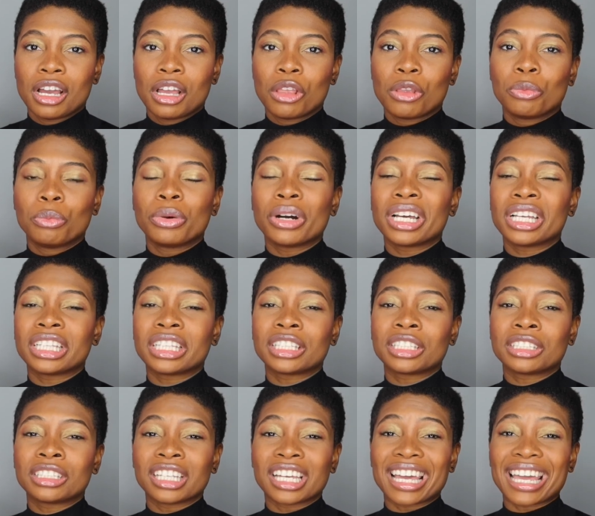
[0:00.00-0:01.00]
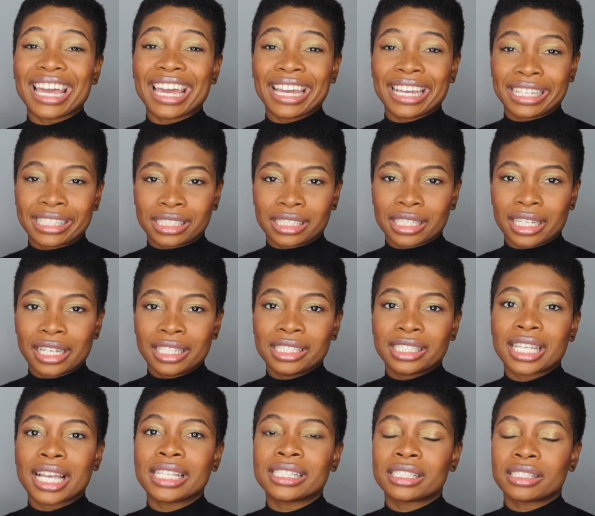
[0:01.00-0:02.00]
but the 8
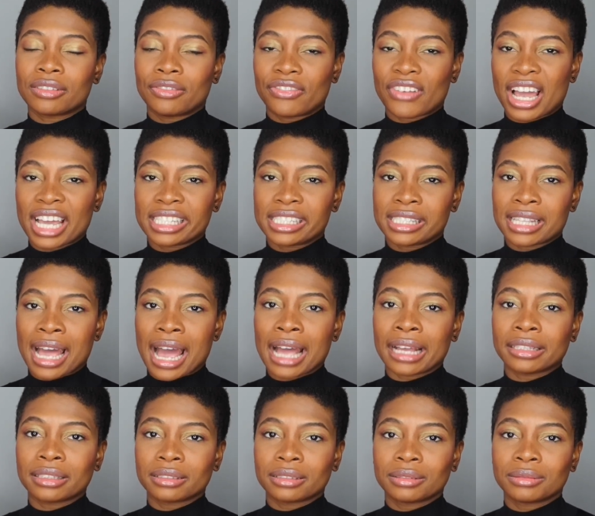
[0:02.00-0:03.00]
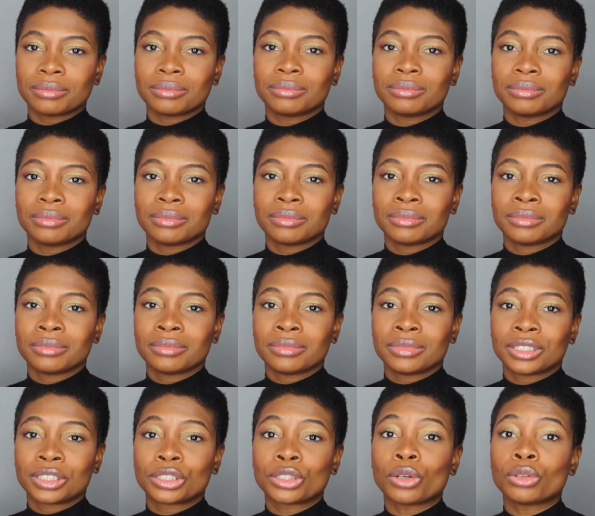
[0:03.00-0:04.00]
intensifies that.
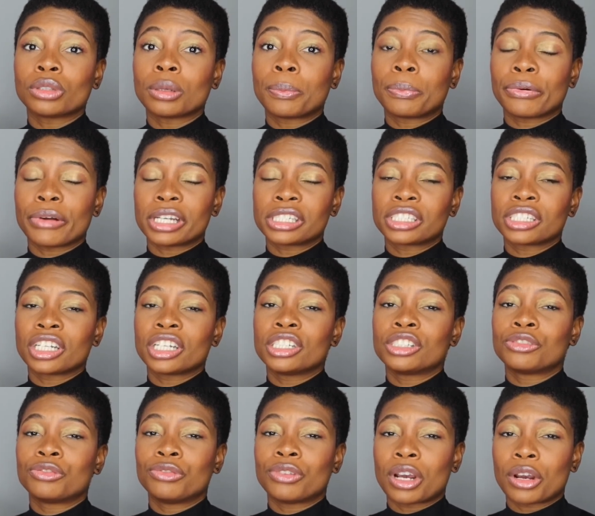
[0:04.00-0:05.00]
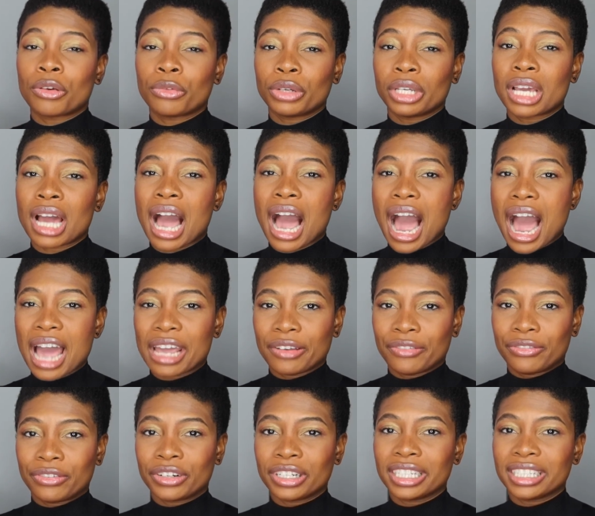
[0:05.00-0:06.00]
So the pressure is very high
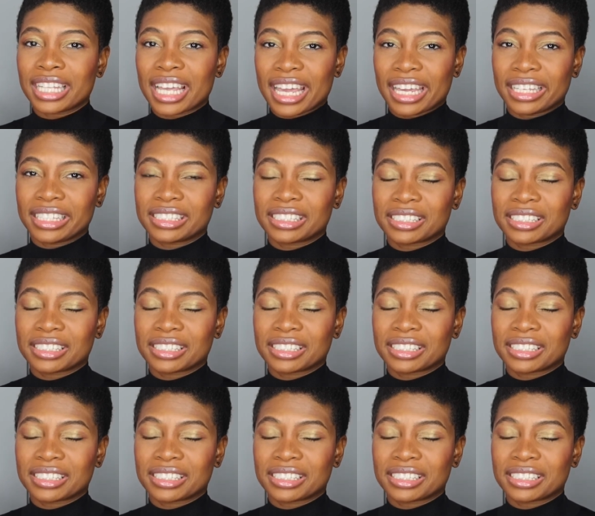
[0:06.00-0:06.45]
for an 8.